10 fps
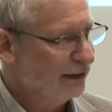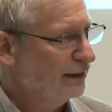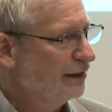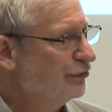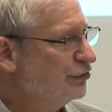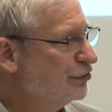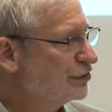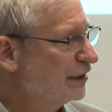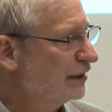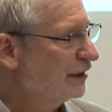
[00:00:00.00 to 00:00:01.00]

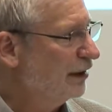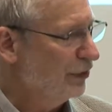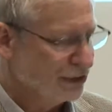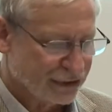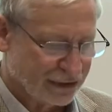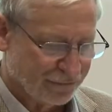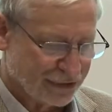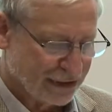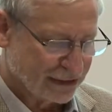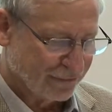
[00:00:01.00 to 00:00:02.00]
introduced a register for
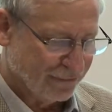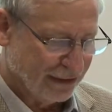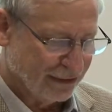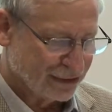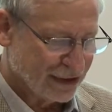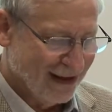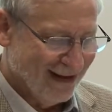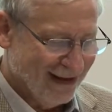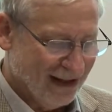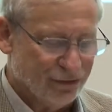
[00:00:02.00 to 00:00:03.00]
sex offenders.
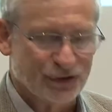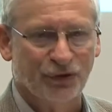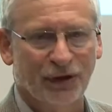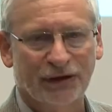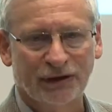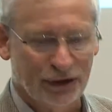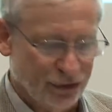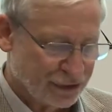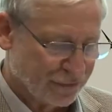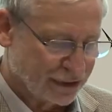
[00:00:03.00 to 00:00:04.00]
It restricted the
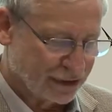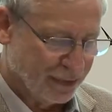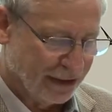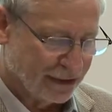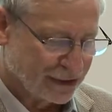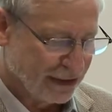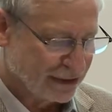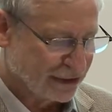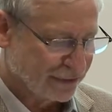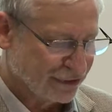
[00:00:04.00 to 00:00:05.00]
use of suspended
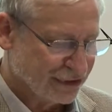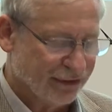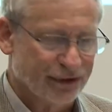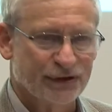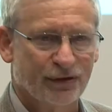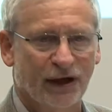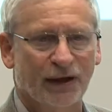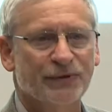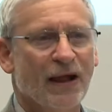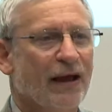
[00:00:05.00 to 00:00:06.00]
sentences for serious
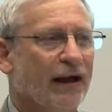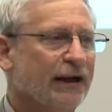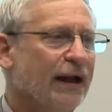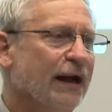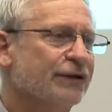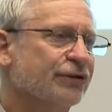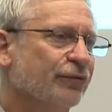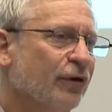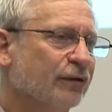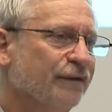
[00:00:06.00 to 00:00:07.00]
crimes and enhanced the
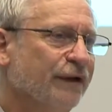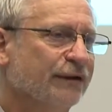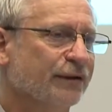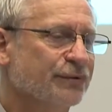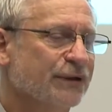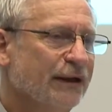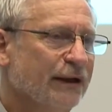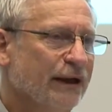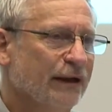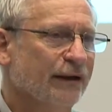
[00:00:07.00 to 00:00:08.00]
role of victims
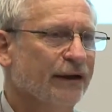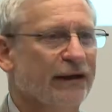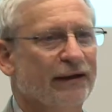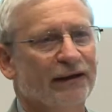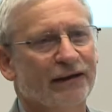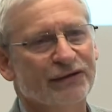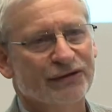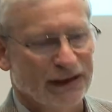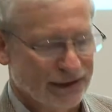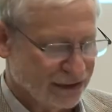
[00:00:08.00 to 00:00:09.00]
in the
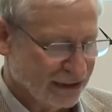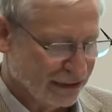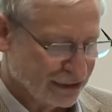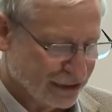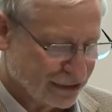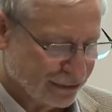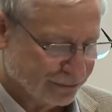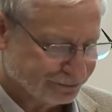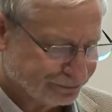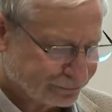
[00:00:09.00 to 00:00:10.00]
sentencing system.